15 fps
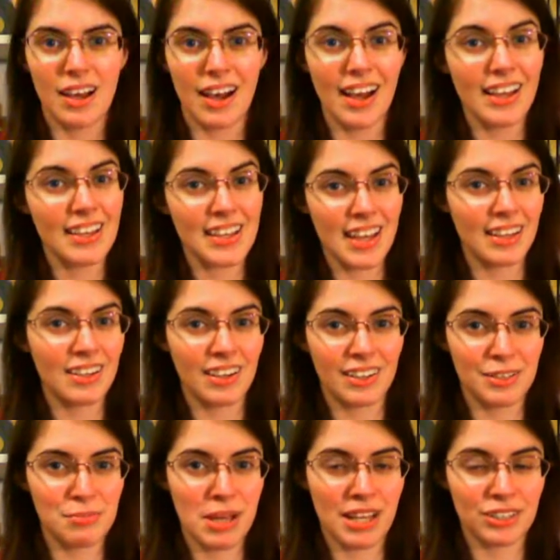I cannot
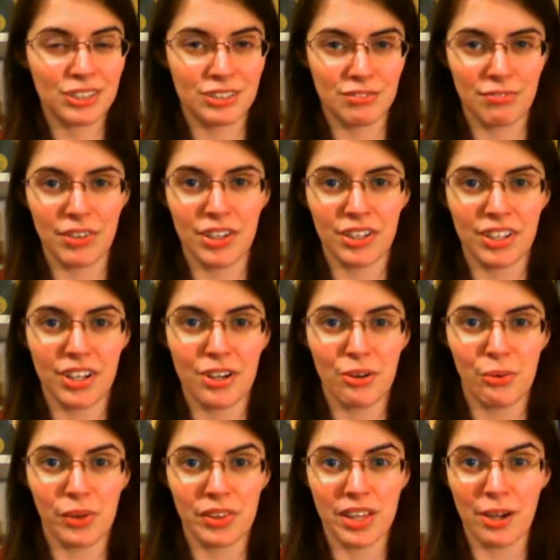imagine Vertigo
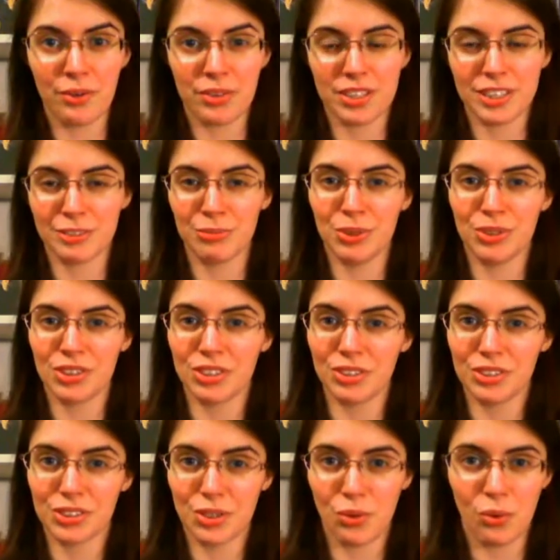without this musical
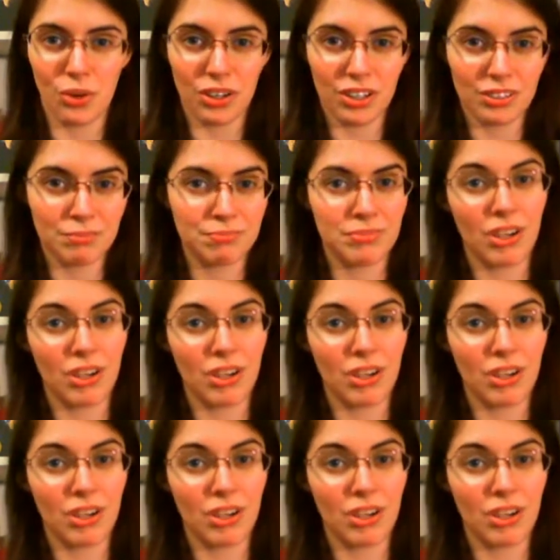score.